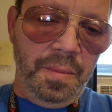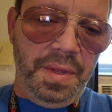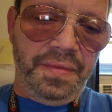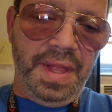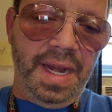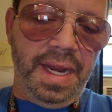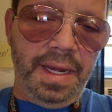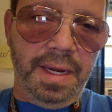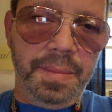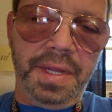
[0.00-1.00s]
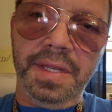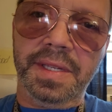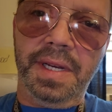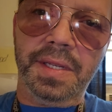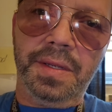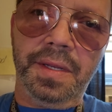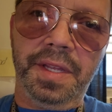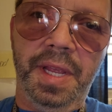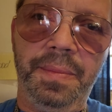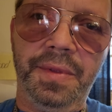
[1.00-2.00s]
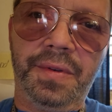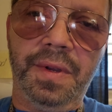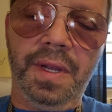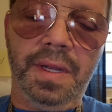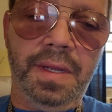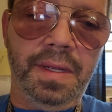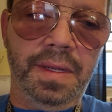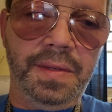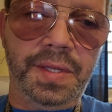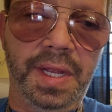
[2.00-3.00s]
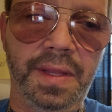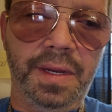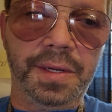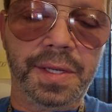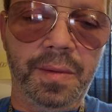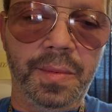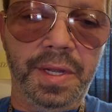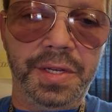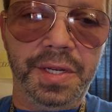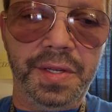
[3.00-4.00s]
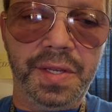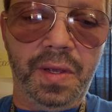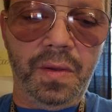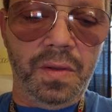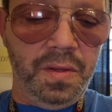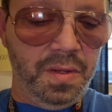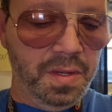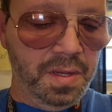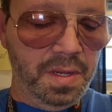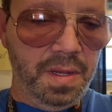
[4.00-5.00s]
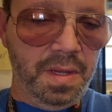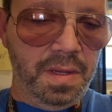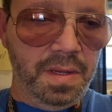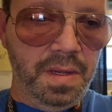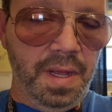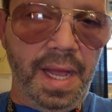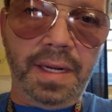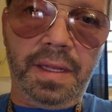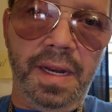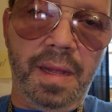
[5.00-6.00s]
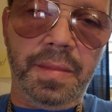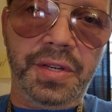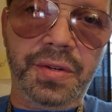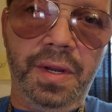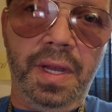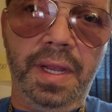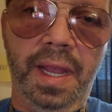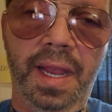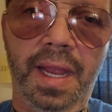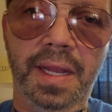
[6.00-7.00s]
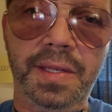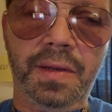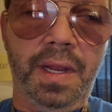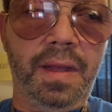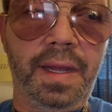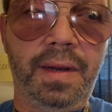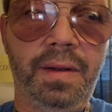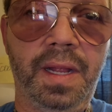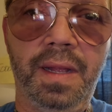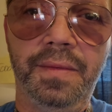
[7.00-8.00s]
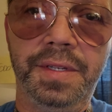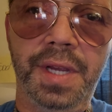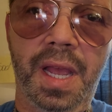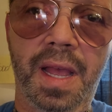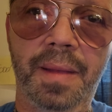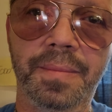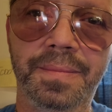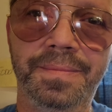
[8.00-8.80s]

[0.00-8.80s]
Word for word: But that ended because I just couldn't keep the truck sitting there so much, and so had to clean out my truck, and so now I don't have a job.